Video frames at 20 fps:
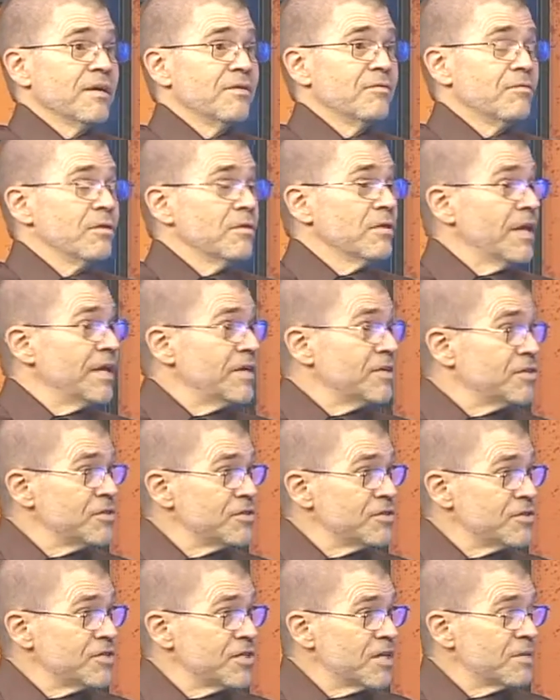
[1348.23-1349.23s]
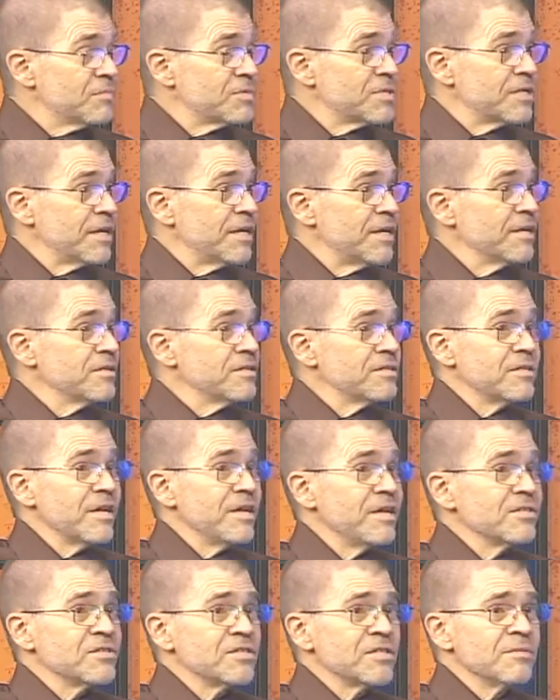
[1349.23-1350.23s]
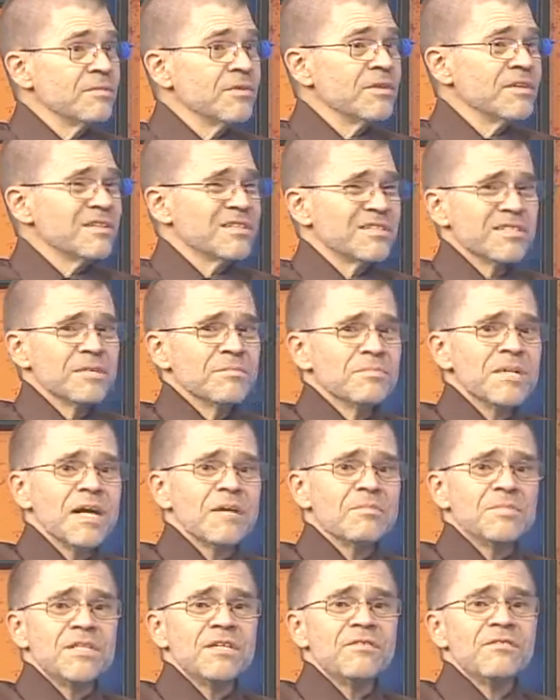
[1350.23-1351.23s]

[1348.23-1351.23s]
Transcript: relationships, and sometimes